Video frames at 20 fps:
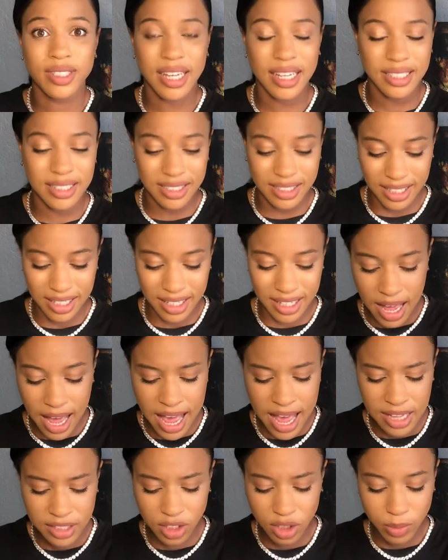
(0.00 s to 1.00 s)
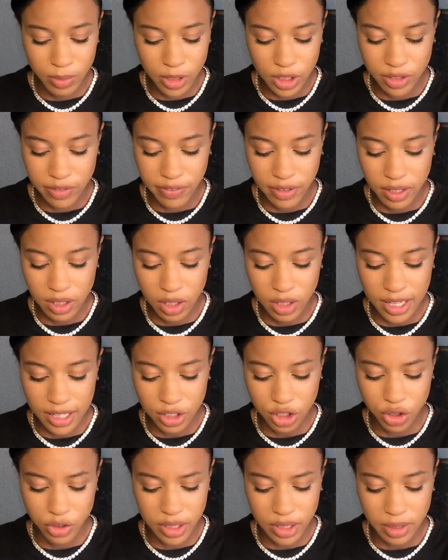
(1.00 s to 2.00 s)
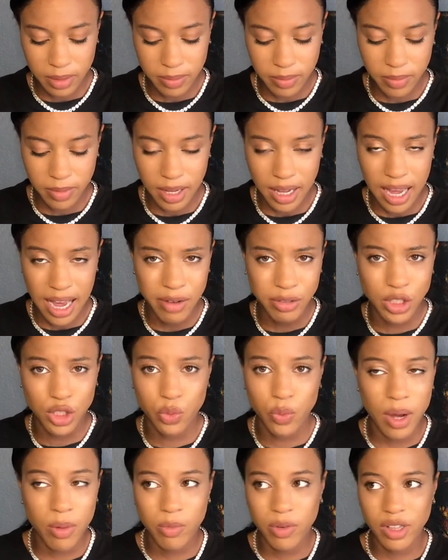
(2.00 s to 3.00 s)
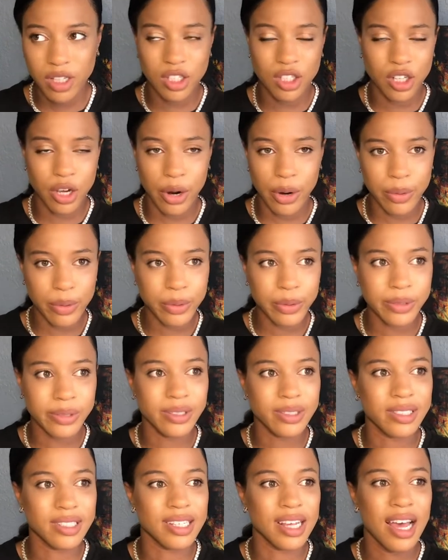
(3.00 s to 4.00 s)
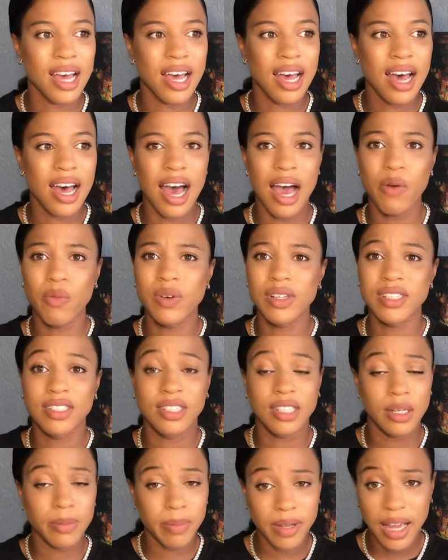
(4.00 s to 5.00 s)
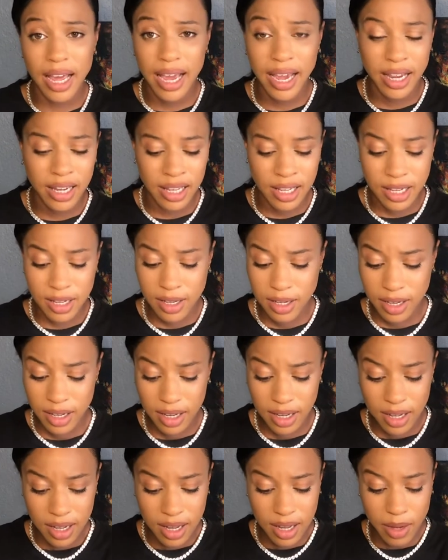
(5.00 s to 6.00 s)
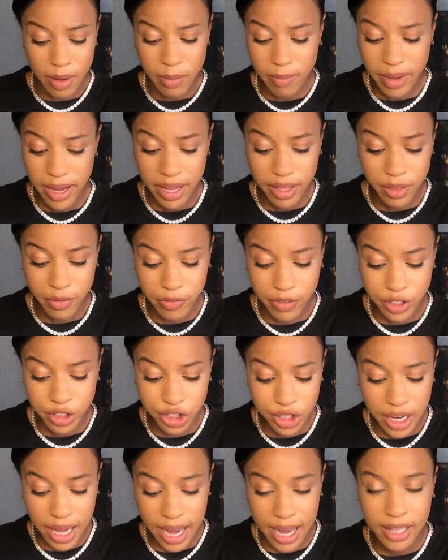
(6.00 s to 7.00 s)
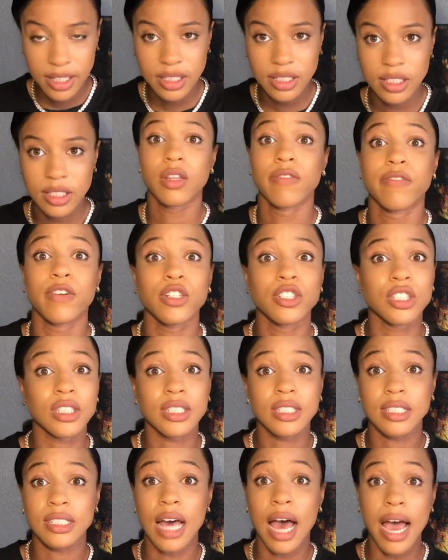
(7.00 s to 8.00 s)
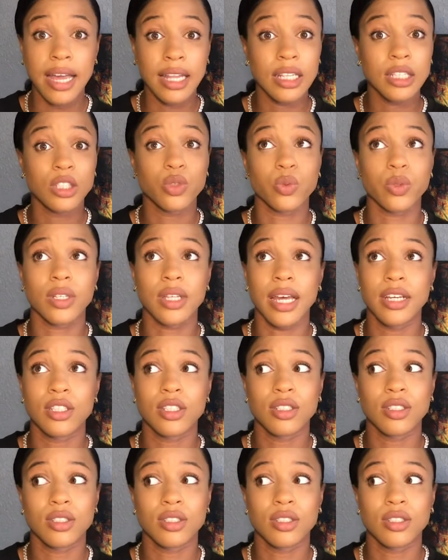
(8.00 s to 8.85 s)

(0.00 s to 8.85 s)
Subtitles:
tasty. I had so much fun on that trip. I swam with the turtles. I went zip lining. Man, the Virgin Islands were like